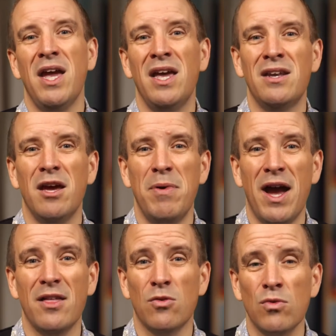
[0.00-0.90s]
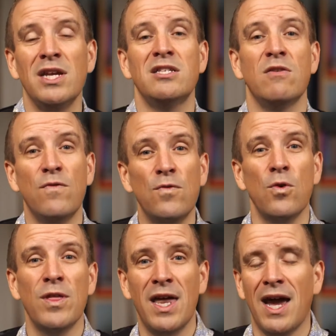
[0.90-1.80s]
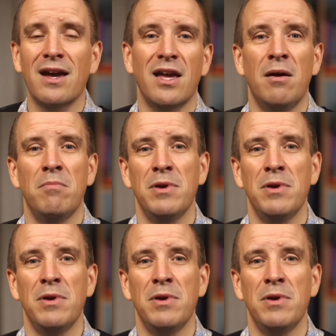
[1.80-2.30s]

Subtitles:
and about the reason for that outcome